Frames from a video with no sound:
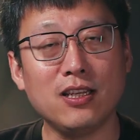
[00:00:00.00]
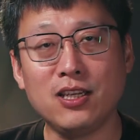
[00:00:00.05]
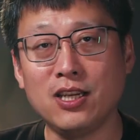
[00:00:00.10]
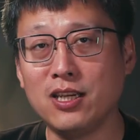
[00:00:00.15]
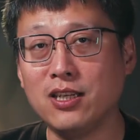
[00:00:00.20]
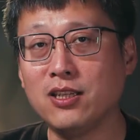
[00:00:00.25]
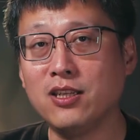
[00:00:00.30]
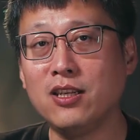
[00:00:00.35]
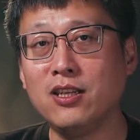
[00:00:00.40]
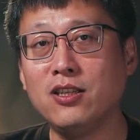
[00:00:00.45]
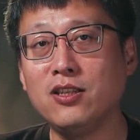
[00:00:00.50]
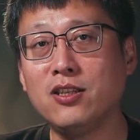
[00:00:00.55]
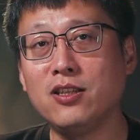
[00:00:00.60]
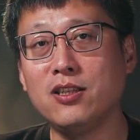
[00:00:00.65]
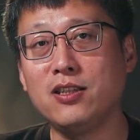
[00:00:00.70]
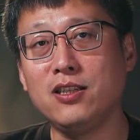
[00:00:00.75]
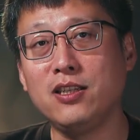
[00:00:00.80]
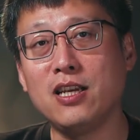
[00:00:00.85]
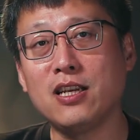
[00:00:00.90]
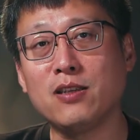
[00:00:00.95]
It
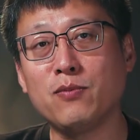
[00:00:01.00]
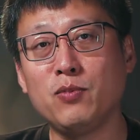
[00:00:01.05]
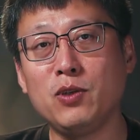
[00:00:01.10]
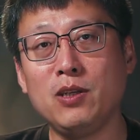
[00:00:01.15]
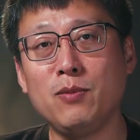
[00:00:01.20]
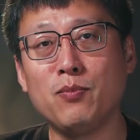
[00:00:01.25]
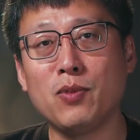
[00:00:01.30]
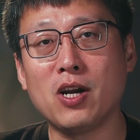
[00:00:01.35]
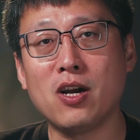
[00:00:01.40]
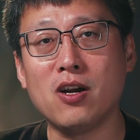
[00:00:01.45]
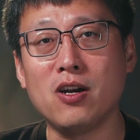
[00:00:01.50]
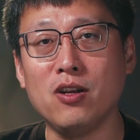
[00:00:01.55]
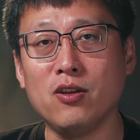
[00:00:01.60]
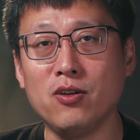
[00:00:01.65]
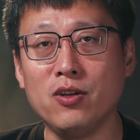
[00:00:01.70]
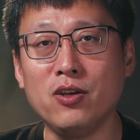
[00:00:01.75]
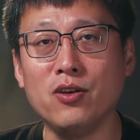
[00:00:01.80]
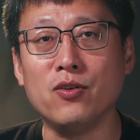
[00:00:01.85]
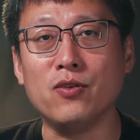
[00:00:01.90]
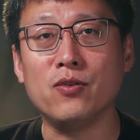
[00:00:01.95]
succeeds the
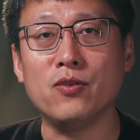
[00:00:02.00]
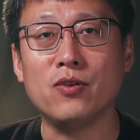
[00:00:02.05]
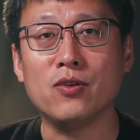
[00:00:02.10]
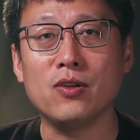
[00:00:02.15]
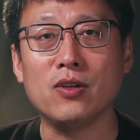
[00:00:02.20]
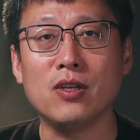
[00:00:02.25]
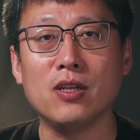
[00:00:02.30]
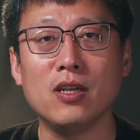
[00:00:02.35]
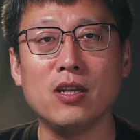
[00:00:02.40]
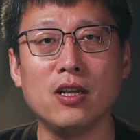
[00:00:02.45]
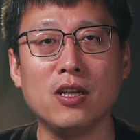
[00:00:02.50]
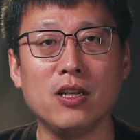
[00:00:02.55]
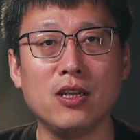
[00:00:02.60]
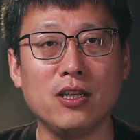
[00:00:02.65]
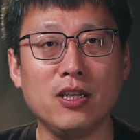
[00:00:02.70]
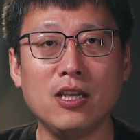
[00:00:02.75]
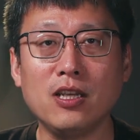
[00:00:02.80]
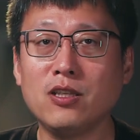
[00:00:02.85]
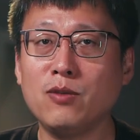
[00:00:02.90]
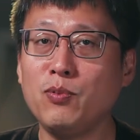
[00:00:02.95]

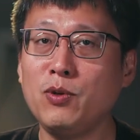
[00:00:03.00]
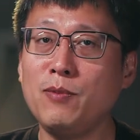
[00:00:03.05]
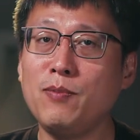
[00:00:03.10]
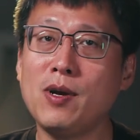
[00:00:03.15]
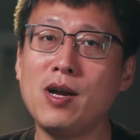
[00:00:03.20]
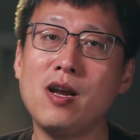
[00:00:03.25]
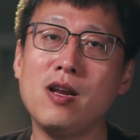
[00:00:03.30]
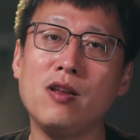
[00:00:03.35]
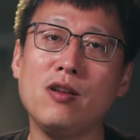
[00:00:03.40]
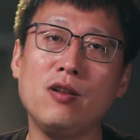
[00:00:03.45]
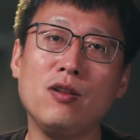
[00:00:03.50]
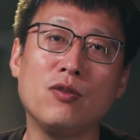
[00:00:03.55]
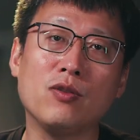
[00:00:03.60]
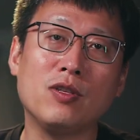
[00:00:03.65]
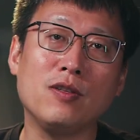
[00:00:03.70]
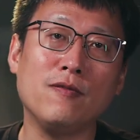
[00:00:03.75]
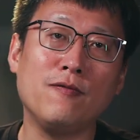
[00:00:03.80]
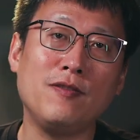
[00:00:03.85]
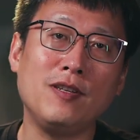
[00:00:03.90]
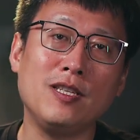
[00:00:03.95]

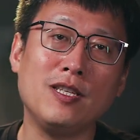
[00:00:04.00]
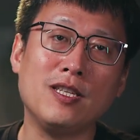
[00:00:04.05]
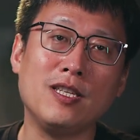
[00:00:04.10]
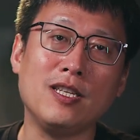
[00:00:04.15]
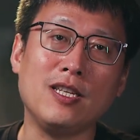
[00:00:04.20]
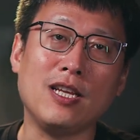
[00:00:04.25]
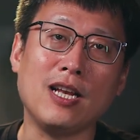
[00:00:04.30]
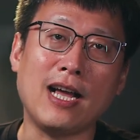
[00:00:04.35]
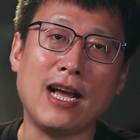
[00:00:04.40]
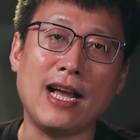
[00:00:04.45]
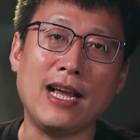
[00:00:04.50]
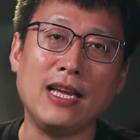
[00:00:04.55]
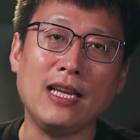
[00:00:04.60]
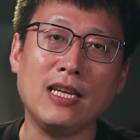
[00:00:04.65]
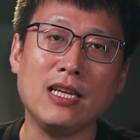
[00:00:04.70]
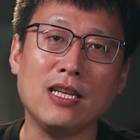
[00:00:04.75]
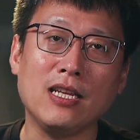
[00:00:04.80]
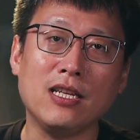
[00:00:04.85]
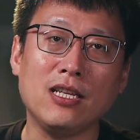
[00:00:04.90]
ESP8266,